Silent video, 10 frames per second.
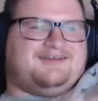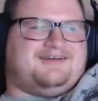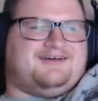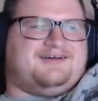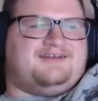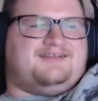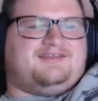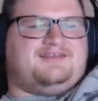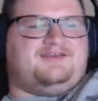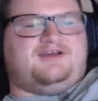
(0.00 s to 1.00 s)

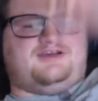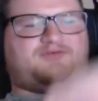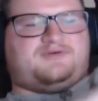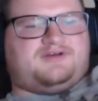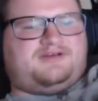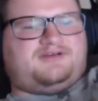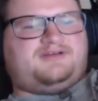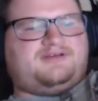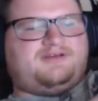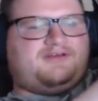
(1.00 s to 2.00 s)
you guys want to
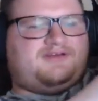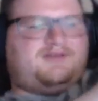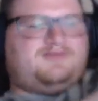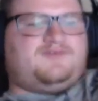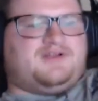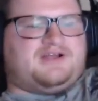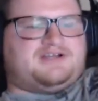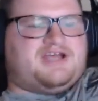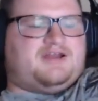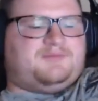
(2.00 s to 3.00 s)
feel like
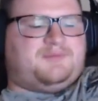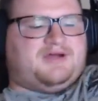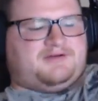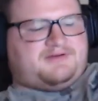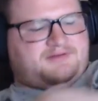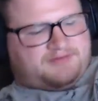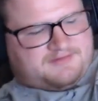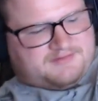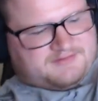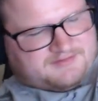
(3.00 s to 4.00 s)
chatting about
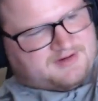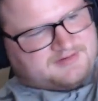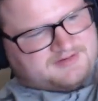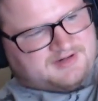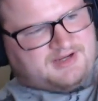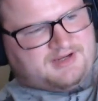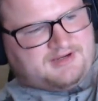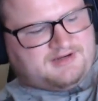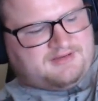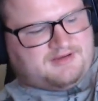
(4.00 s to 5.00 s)
tonight?
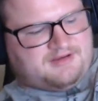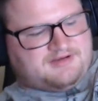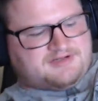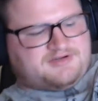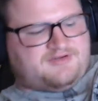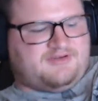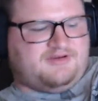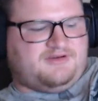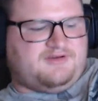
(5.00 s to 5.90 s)
Anything interesting?